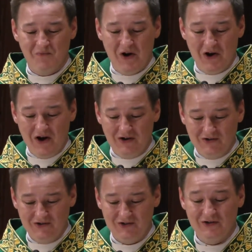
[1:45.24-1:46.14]

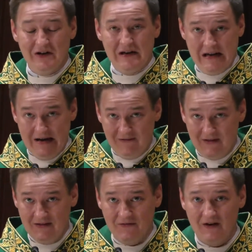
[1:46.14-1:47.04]
Because
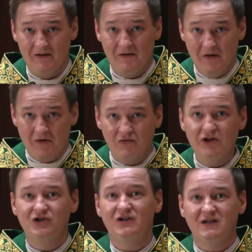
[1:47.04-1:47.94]
even if they
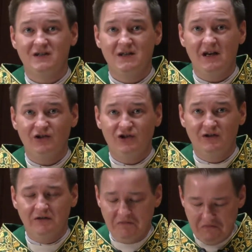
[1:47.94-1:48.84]
reached the
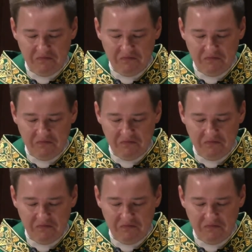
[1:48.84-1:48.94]
destination,